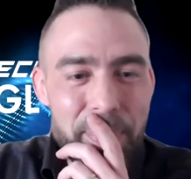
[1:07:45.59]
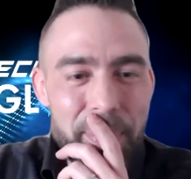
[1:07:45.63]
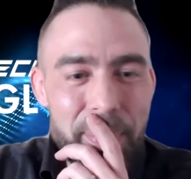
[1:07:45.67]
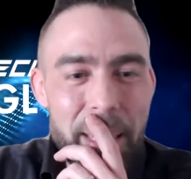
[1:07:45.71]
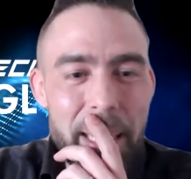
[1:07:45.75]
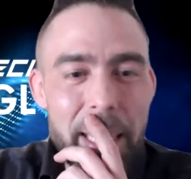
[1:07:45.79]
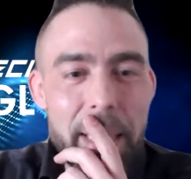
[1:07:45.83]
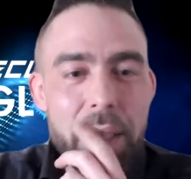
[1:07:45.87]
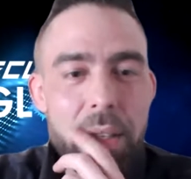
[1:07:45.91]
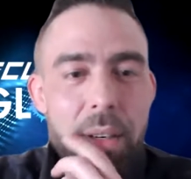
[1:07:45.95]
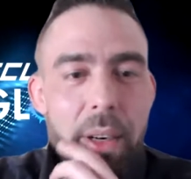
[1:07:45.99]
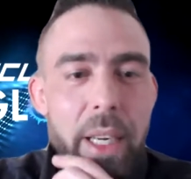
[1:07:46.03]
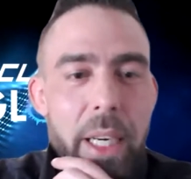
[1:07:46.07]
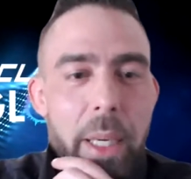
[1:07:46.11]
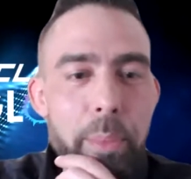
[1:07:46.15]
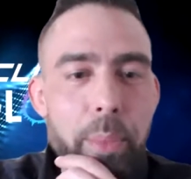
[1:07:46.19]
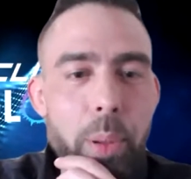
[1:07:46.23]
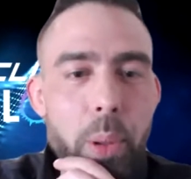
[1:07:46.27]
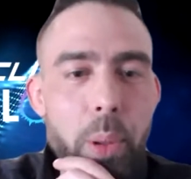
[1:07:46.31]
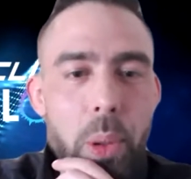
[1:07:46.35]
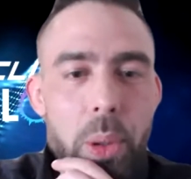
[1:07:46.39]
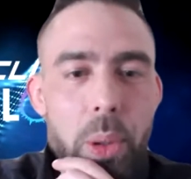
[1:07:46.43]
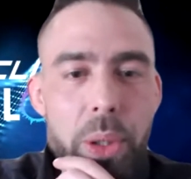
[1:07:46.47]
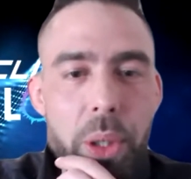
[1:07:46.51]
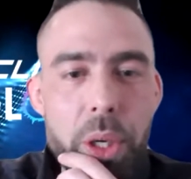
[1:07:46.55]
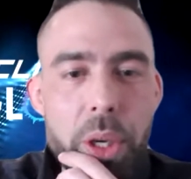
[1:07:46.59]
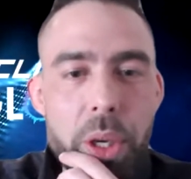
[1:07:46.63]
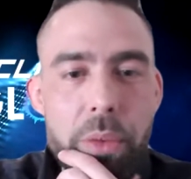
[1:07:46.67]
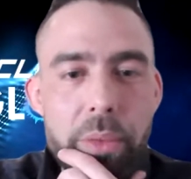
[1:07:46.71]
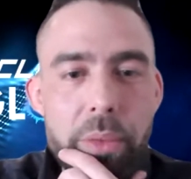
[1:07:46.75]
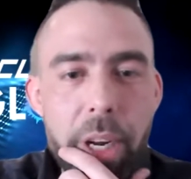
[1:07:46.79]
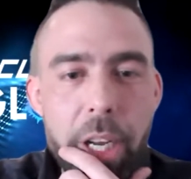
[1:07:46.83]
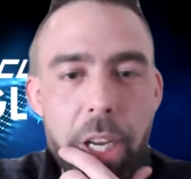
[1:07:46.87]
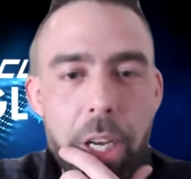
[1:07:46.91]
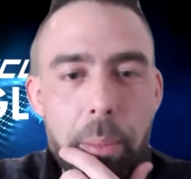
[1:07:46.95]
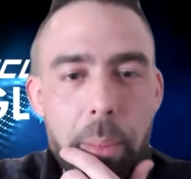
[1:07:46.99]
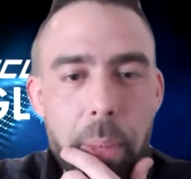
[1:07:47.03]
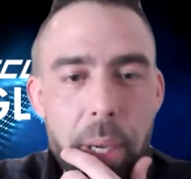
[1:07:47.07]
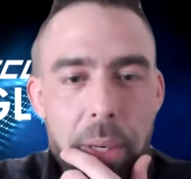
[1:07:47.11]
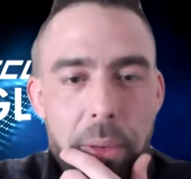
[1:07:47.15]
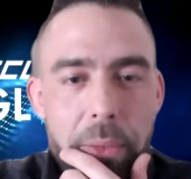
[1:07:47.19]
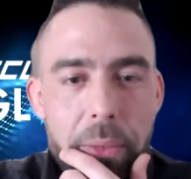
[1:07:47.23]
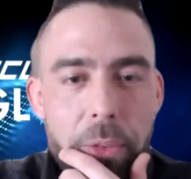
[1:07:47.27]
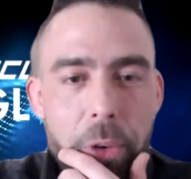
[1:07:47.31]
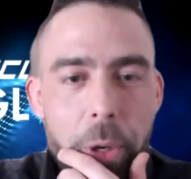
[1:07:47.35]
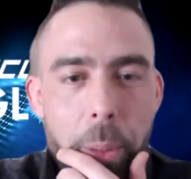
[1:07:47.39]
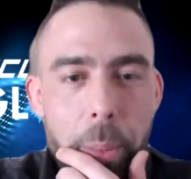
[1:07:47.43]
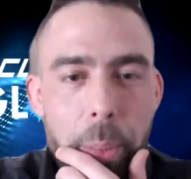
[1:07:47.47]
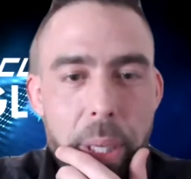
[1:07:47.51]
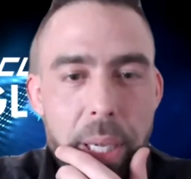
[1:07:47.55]
Is there any pool you can recommend
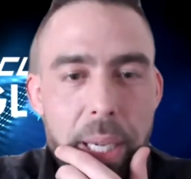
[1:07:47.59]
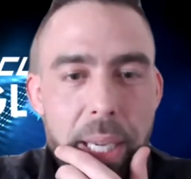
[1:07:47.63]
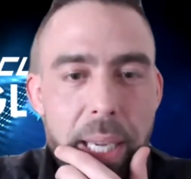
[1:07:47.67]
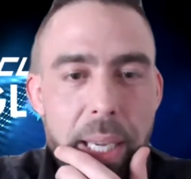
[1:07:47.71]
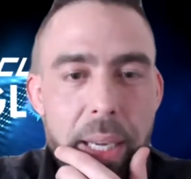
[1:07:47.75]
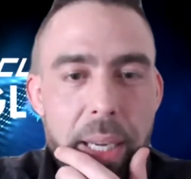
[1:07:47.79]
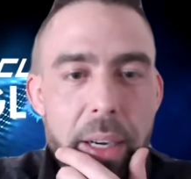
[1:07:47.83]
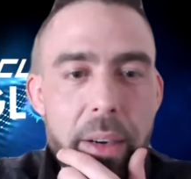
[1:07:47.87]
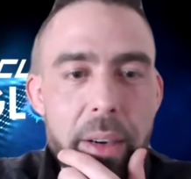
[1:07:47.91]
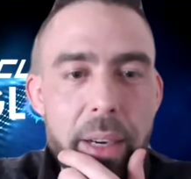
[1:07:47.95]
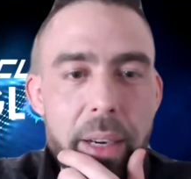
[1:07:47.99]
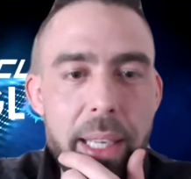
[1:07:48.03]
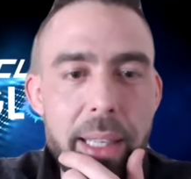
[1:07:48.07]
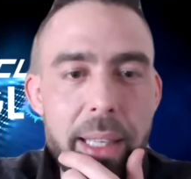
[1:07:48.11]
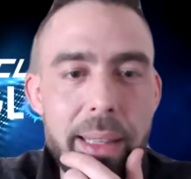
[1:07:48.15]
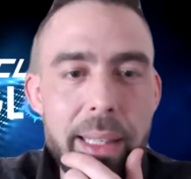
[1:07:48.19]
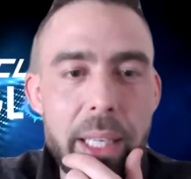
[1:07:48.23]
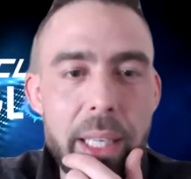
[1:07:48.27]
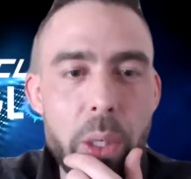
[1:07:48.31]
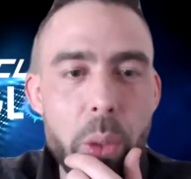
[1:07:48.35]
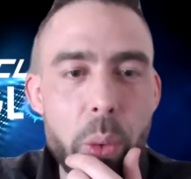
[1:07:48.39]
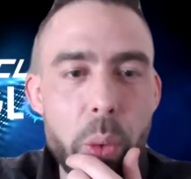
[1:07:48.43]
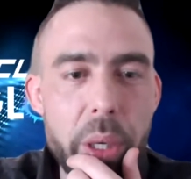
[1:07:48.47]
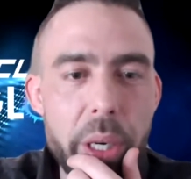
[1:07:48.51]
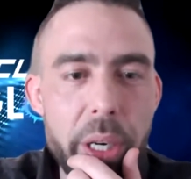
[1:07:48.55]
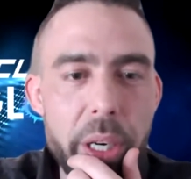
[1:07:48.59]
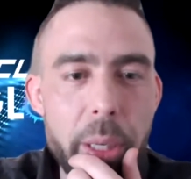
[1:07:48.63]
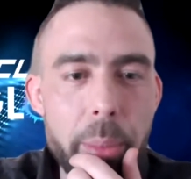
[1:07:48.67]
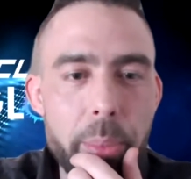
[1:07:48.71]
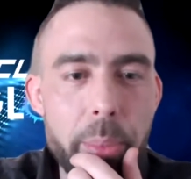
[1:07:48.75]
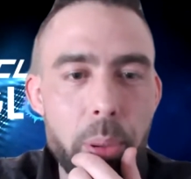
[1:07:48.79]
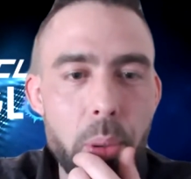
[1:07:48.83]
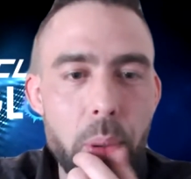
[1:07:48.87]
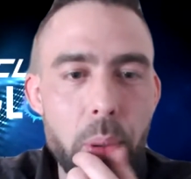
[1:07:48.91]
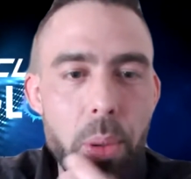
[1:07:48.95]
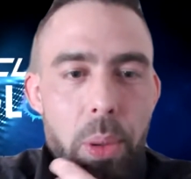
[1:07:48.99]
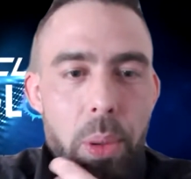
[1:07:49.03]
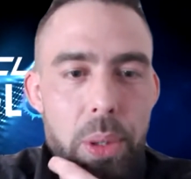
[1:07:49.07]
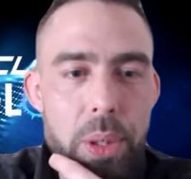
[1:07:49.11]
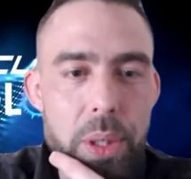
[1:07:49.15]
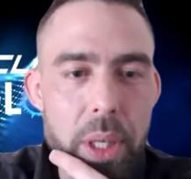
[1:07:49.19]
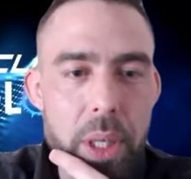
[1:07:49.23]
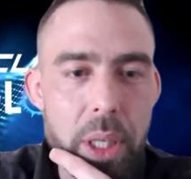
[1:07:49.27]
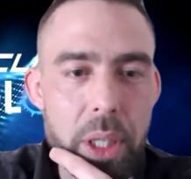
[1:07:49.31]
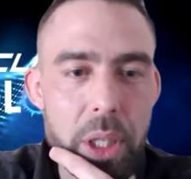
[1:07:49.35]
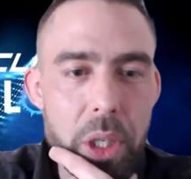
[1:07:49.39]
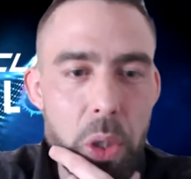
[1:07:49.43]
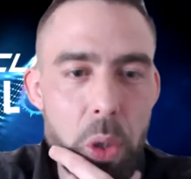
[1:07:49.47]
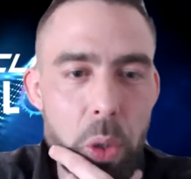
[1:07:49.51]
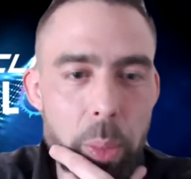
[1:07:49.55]
for a beginner in liquidity pools
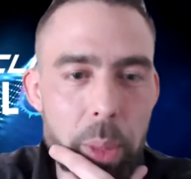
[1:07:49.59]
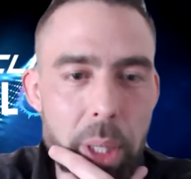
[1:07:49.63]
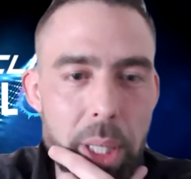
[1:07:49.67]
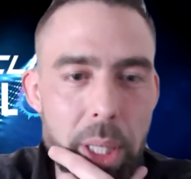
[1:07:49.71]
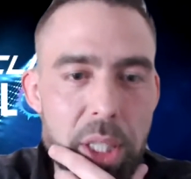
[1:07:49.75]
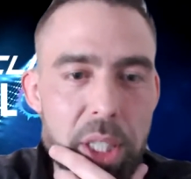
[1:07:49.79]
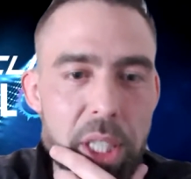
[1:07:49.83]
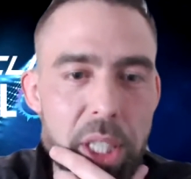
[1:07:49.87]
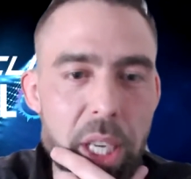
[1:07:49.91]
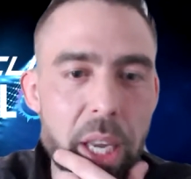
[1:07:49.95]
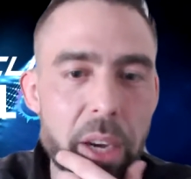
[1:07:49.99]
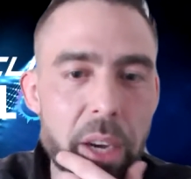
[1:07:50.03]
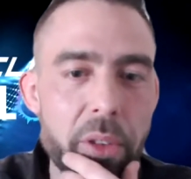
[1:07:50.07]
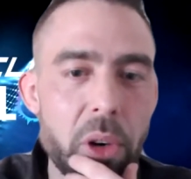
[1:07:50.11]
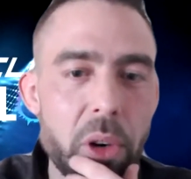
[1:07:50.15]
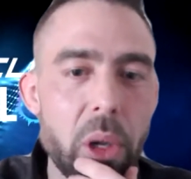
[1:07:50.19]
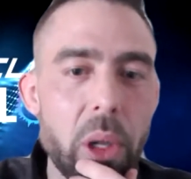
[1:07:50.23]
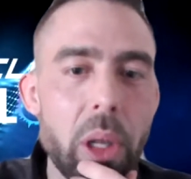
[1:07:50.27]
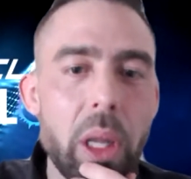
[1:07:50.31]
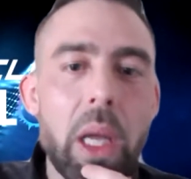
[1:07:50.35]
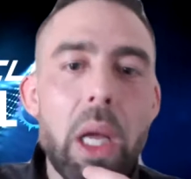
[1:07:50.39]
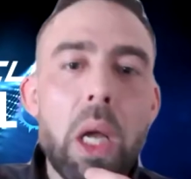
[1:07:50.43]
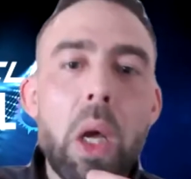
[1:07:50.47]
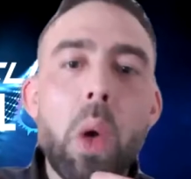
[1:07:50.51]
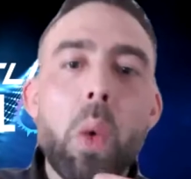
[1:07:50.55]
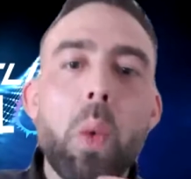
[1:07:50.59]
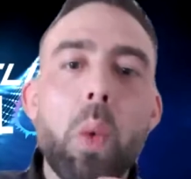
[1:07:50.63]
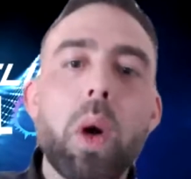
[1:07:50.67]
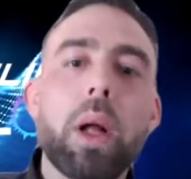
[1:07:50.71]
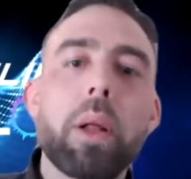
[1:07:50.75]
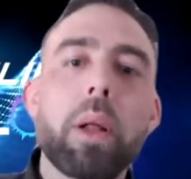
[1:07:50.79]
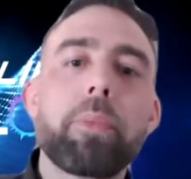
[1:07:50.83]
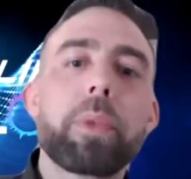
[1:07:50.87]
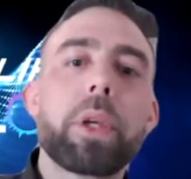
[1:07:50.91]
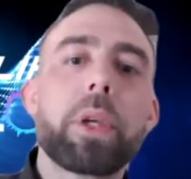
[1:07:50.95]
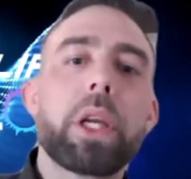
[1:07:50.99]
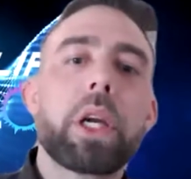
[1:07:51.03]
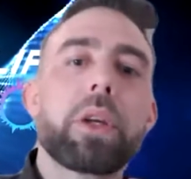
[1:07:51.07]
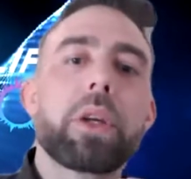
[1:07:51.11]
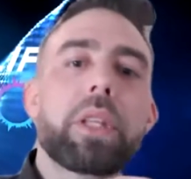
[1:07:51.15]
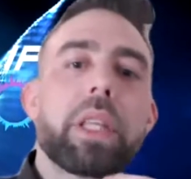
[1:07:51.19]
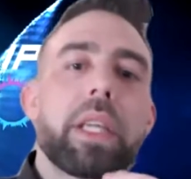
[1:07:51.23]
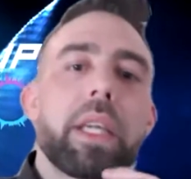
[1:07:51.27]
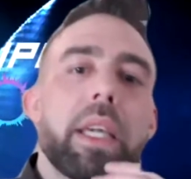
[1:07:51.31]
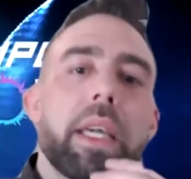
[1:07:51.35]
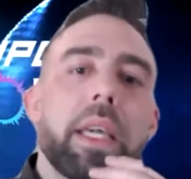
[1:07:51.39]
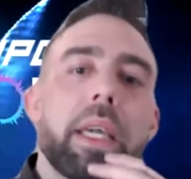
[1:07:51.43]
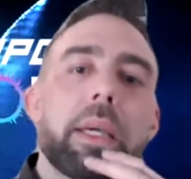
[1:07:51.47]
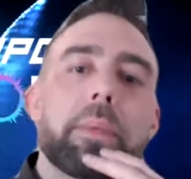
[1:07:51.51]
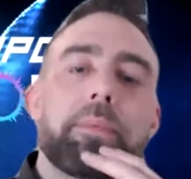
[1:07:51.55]
and UME in general? Well,
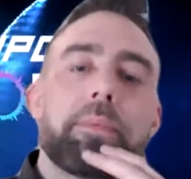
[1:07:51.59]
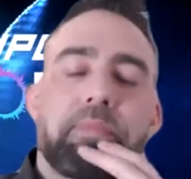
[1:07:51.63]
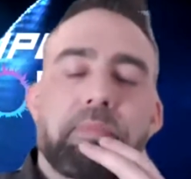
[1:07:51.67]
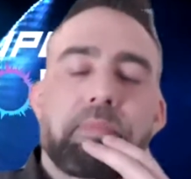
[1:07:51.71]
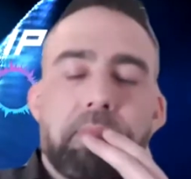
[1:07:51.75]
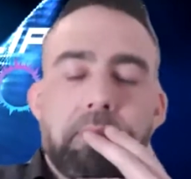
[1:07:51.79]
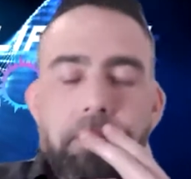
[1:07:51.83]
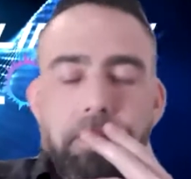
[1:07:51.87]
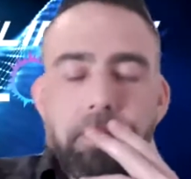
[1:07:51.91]
the